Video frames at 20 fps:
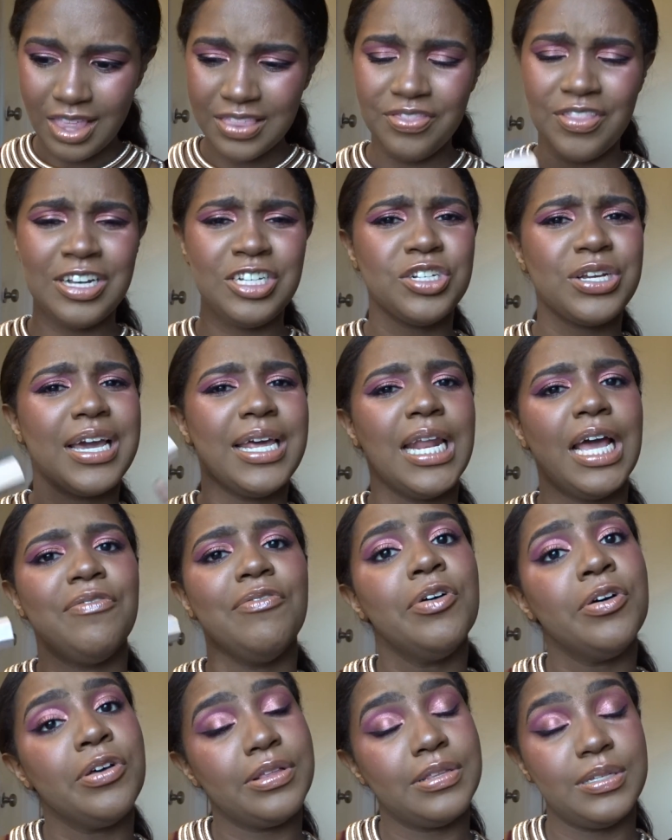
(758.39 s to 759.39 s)
that
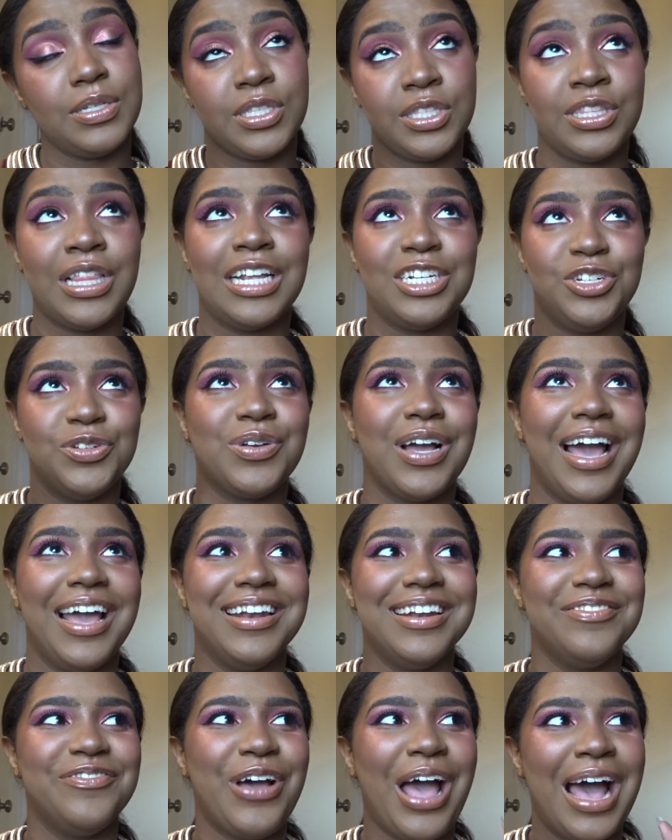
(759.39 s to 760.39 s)
you
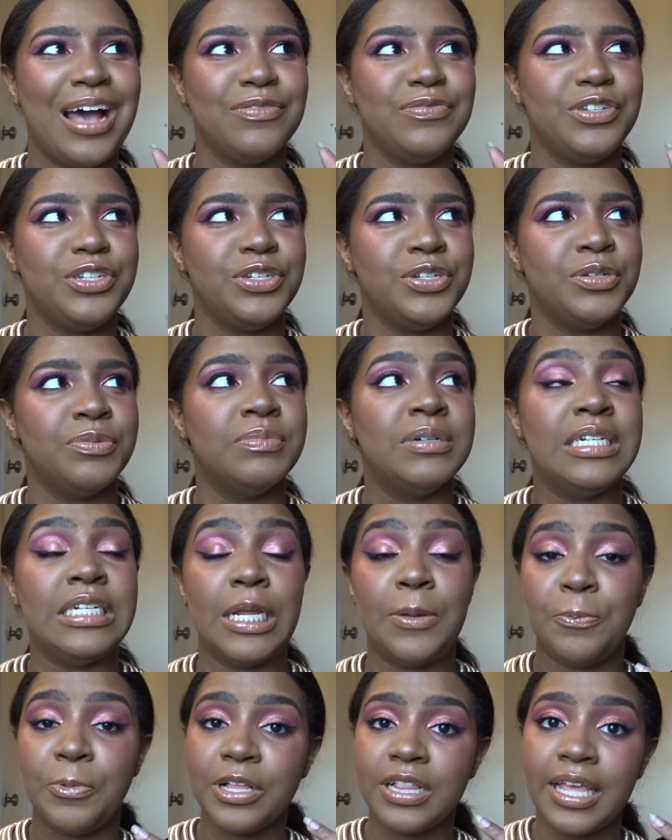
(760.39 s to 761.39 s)
kind of have to
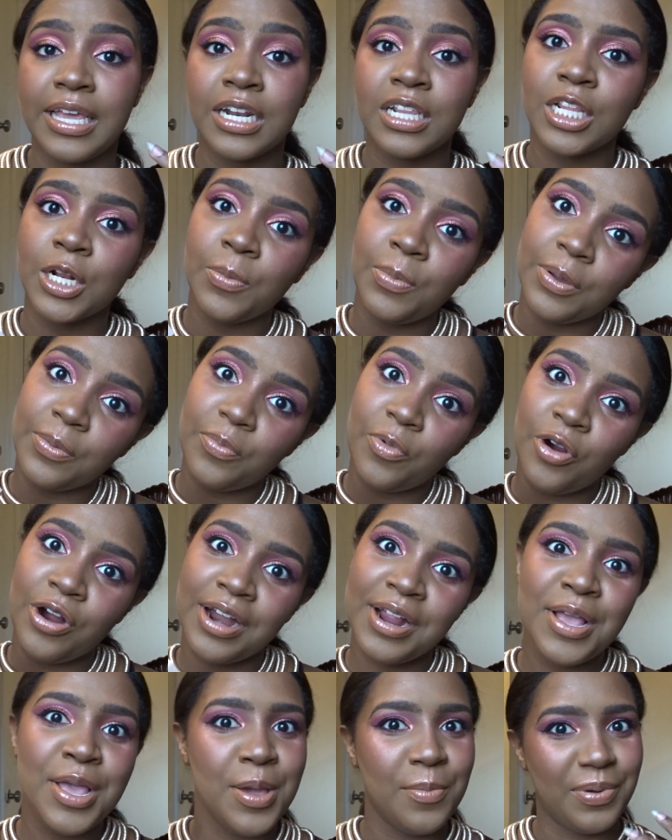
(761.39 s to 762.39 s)
manipulate a little bit
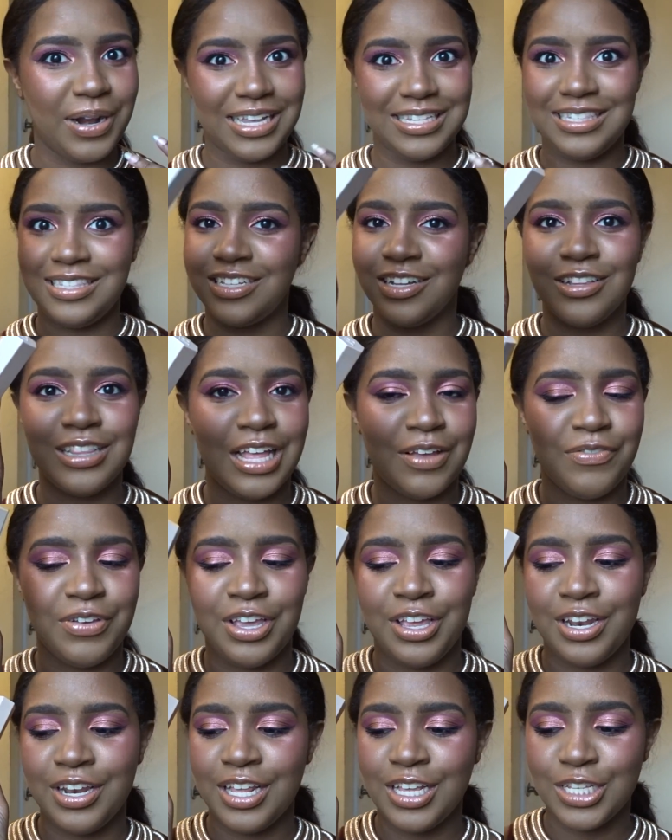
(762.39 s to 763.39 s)
more, but I still love
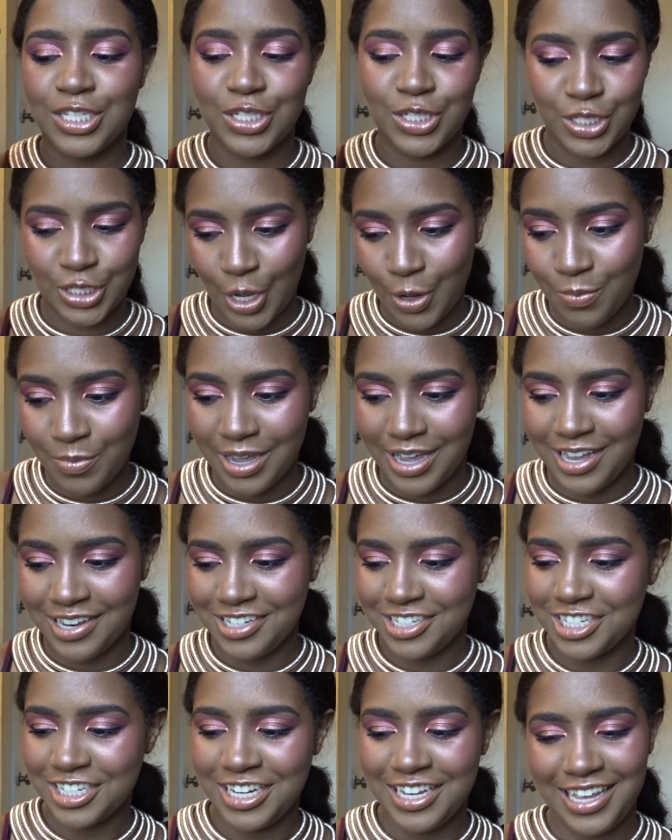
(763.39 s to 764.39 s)
it so
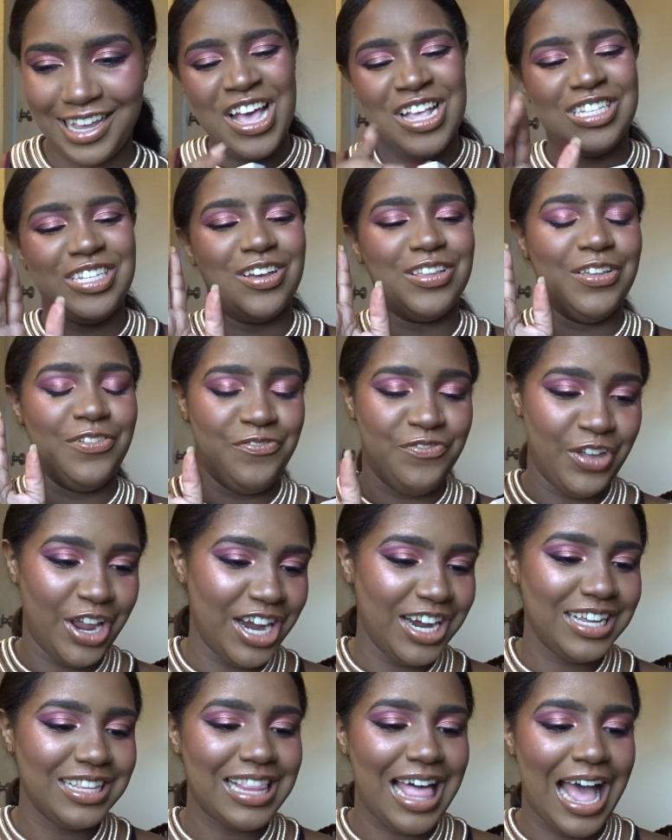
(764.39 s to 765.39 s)
much. So the
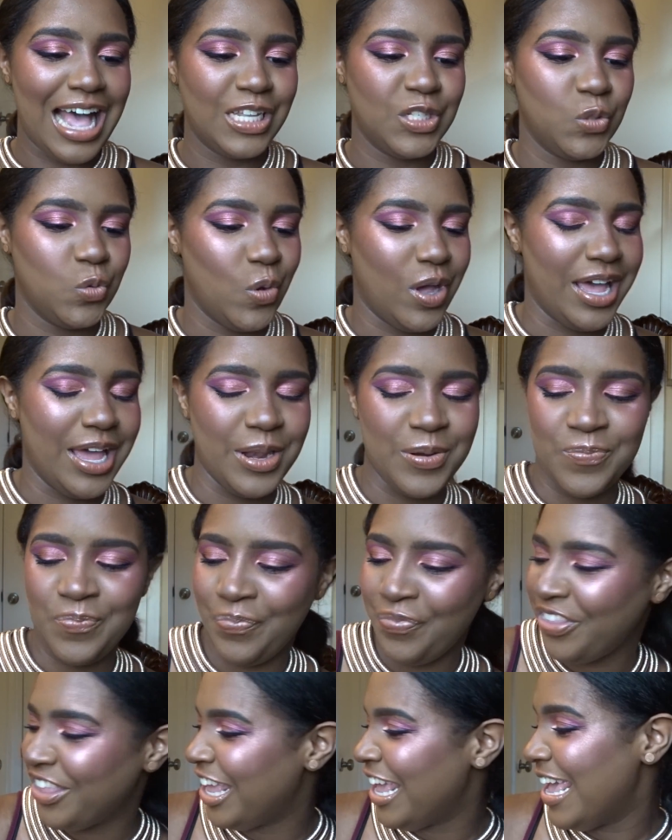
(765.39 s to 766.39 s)
very last
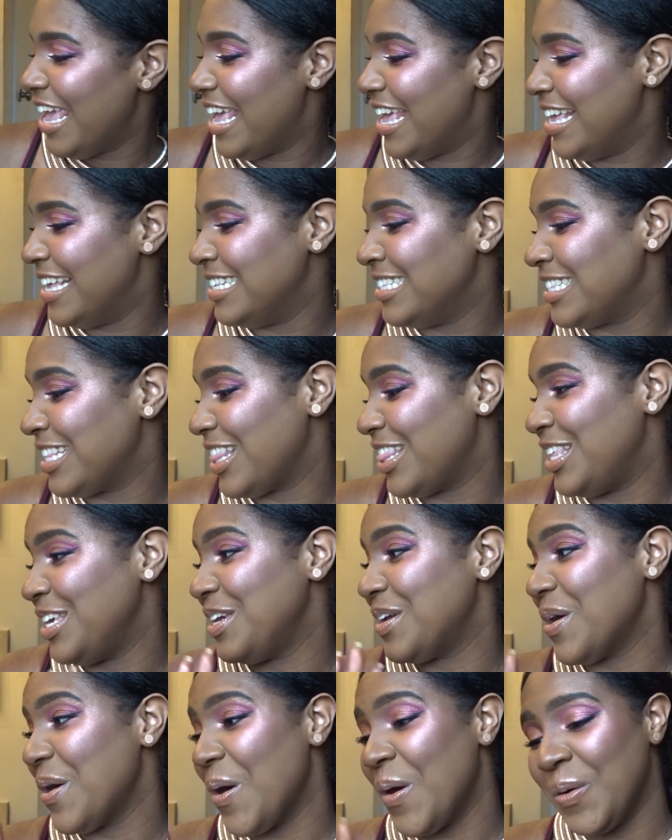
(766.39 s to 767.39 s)
one is
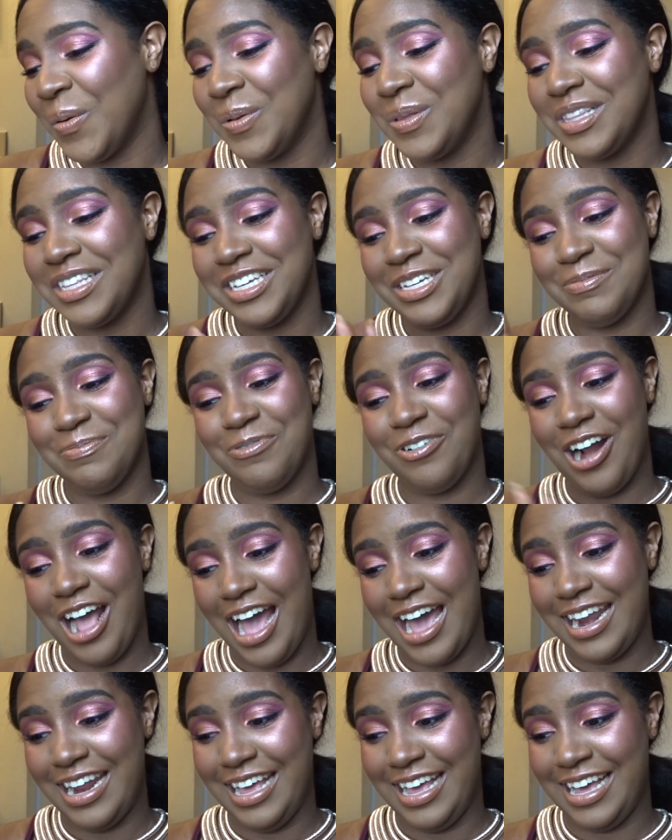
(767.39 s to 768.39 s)
the only
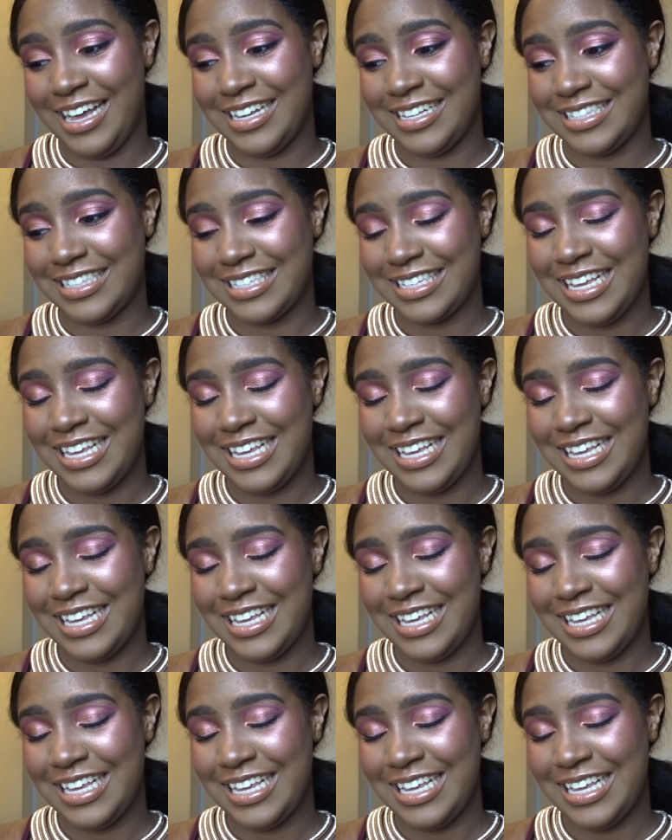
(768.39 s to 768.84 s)
product.